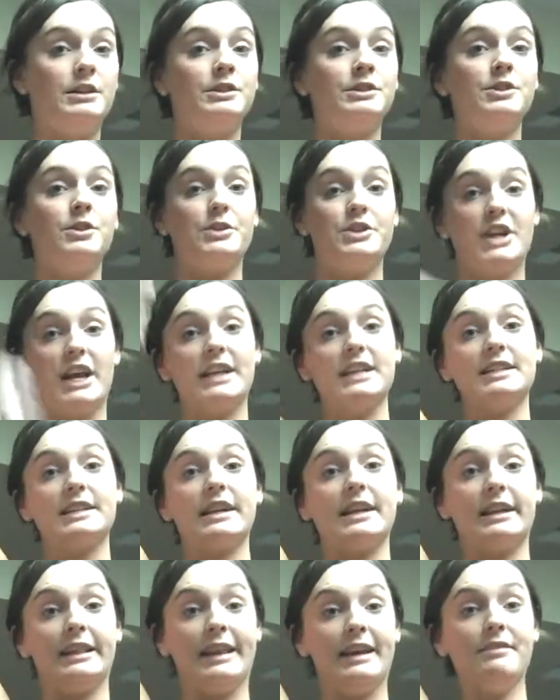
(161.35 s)
So Jeddi's
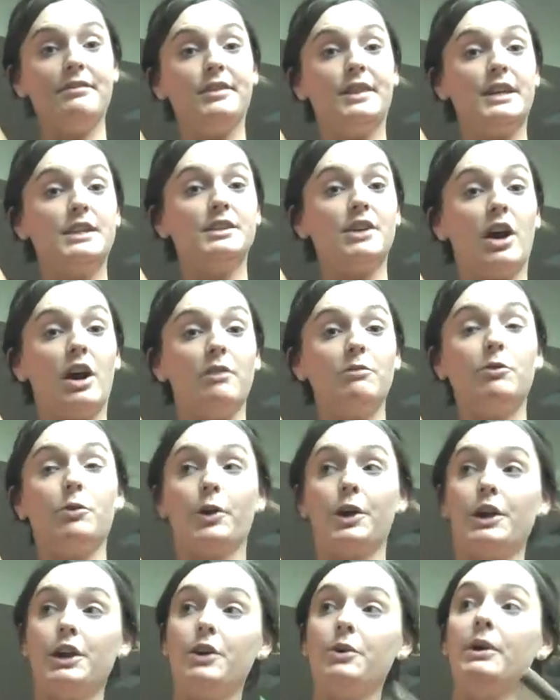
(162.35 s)
going to lift this arm
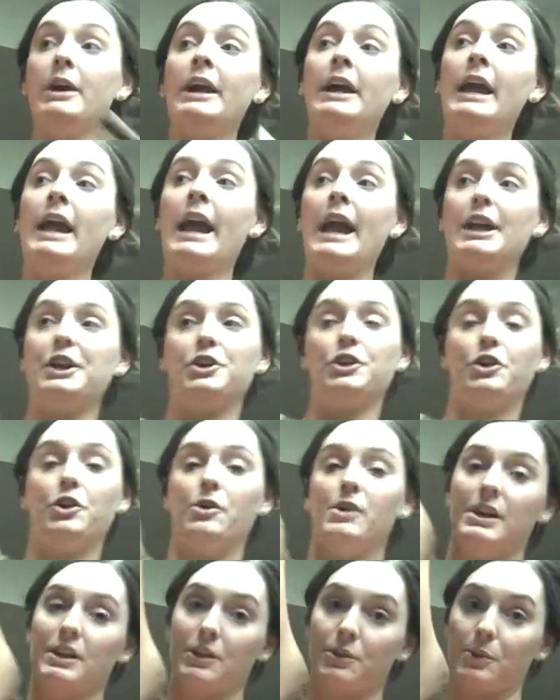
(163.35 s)
for you, and you're
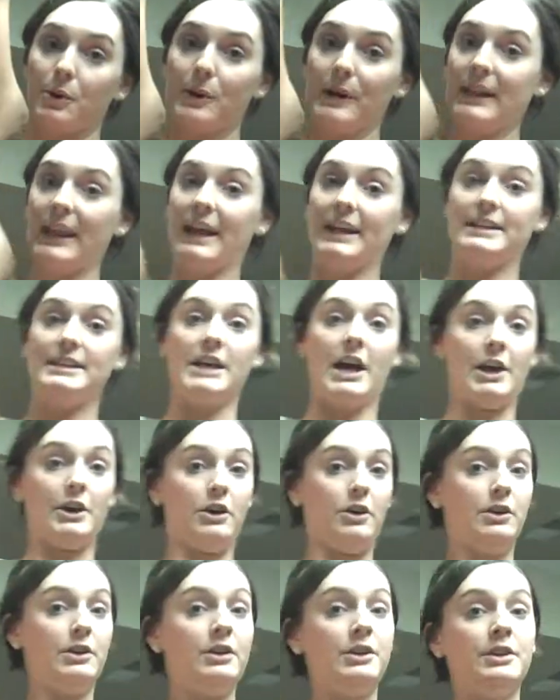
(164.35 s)
going through it like a
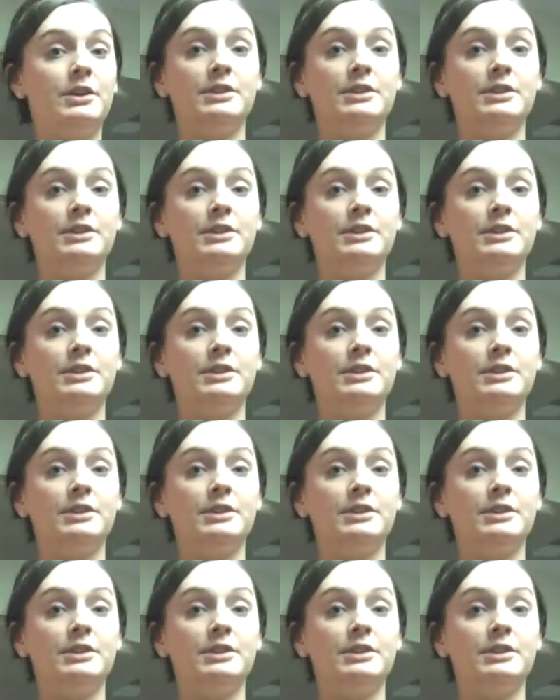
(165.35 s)
tunnel.